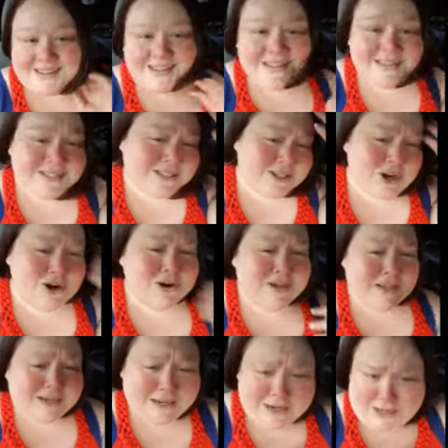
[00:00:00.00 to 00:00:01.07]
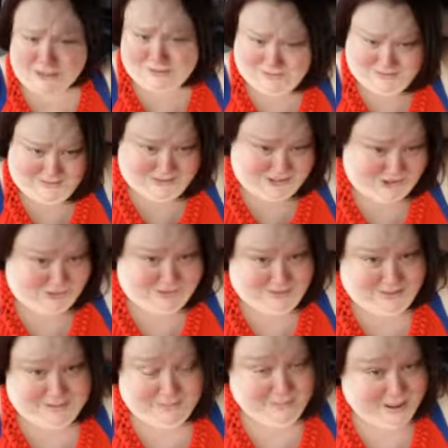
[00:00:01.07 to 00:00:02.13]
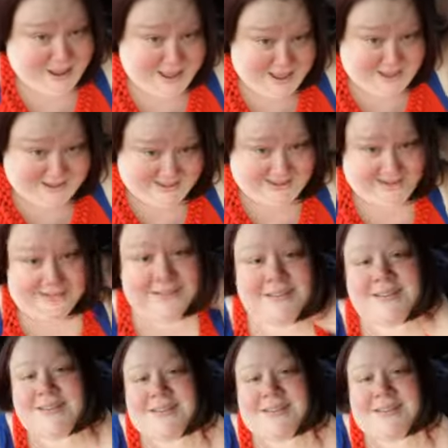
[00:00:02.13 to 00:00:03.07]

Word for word: it's so cute and short in the back and